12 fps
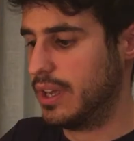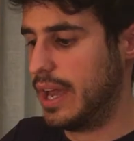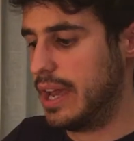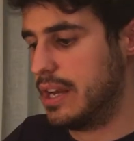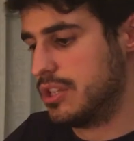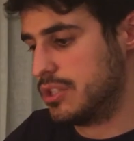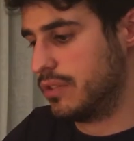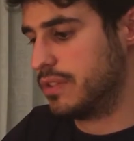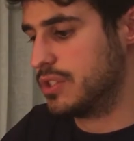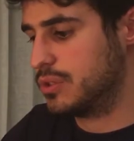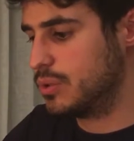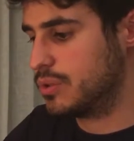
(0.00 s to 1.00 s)
and each of the
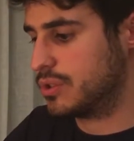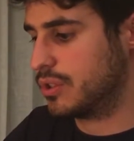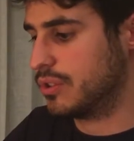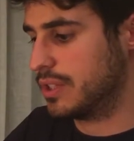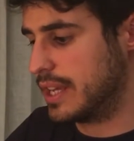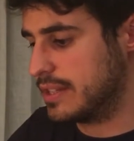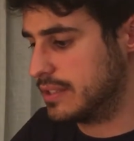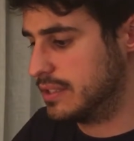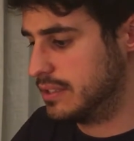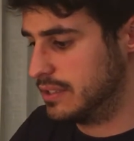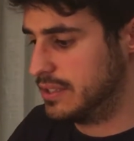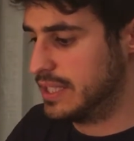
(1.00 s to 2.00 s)
suits
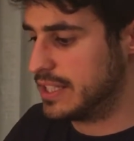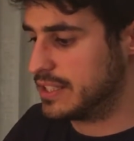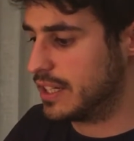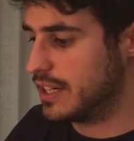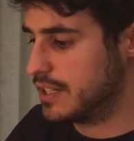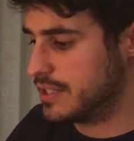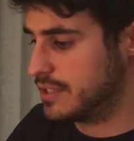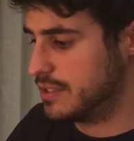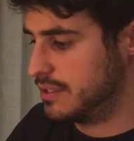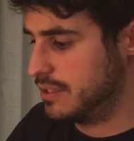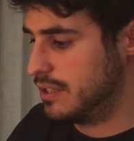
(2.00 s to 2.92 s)
contains 6 cards